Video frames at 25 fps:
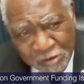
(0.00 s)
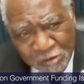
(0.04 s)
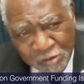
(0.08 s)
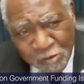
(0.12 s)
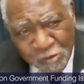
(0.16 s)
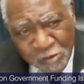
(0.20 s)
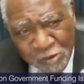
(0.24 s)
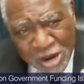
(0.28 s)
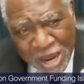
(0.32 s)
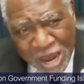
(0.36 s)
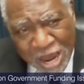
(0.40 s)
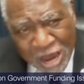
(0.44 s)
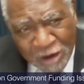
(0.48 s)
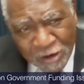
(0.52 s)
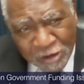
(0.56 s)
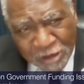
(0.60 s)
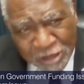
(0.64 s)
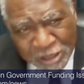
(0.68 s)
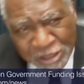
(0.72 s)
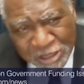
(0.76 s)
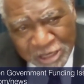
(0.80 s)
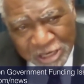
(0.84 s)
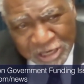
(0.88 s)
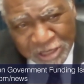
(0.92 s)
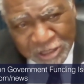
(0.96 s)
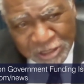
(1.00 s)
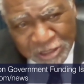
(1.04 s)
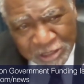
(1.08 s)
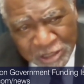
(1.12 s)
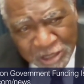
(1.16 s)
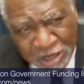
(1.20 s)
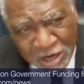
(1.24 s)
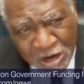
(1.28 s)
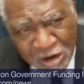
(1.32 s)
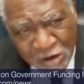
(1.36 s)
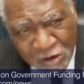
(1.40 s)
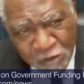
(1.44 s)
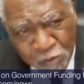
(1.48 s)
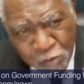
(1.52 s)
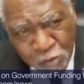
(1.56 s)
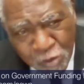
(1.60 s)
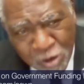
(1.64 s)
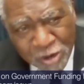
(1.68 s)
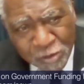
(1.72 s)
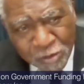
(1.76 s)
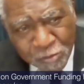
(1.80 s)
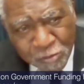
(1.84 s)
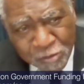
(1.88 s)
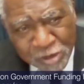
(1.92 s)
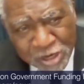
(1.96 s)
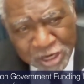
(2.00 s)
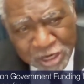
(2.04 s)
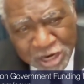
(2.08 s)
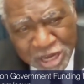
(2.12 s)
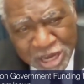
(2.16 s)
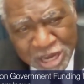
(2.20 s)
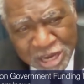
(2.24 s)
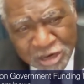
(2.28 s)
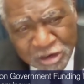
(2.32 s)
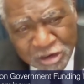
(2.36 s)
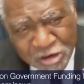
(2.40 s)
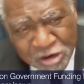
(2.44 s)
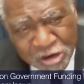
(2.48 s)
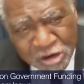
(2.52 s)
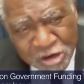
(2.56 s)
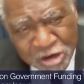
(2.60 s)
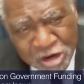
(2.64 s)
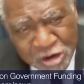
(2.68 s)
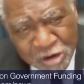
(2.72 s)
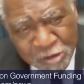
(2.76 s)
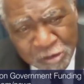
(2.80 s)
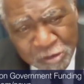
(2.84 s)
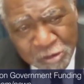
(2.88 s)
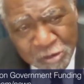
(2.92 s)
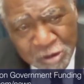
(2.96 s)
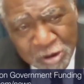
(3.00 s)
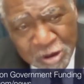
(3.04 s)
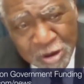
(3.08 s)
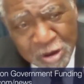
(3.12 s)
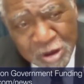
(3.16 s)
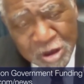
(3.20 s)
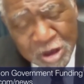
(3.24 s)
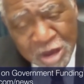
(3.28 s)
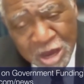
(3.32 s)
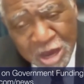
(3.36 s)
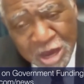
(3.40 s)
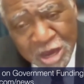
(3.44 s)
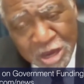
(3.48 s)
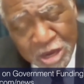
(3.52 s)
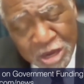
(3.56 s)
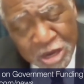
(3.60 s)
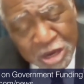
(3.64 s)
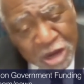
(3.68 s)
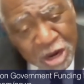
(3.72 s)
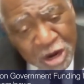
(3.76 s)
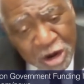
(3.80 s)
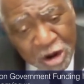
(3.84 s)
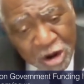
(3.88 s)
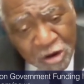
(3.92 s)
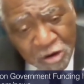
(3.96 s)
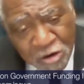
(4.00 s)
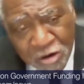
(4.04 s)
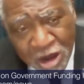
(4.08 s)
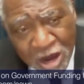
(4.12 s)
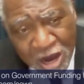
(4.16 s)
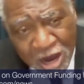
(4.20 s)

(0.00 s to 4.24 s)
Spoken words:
realities of what we need to do. You know,